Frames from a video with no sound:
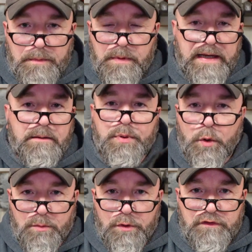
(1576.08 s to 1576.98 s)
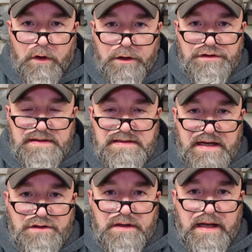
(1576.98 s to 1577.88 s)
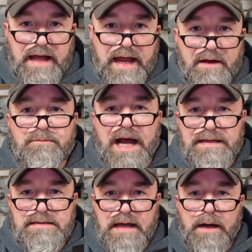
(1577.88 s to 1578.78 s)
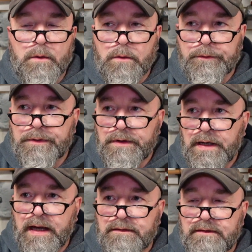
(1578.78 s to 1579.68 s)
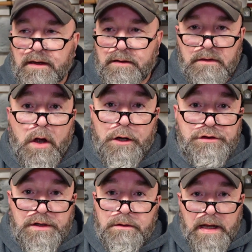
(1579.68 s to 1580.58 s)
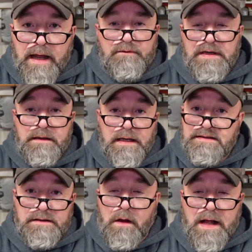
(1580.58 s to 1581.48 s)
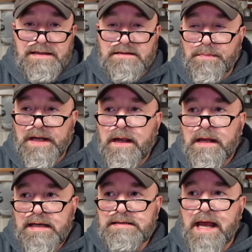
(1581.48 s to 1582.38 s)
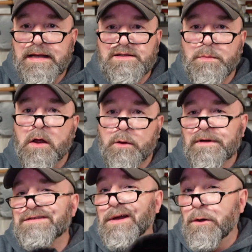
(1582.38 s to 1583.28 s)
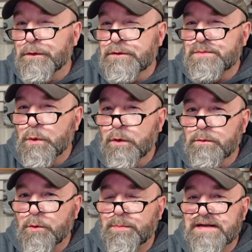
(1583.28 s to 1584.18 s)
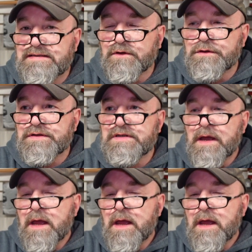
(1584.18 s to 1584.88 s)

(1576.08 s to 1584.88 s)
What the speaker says: like portable charging station than I have. Mine's kind of old and large and heavy, and it's still awesome, but he's got a smaller one. So I know there's more robust versions,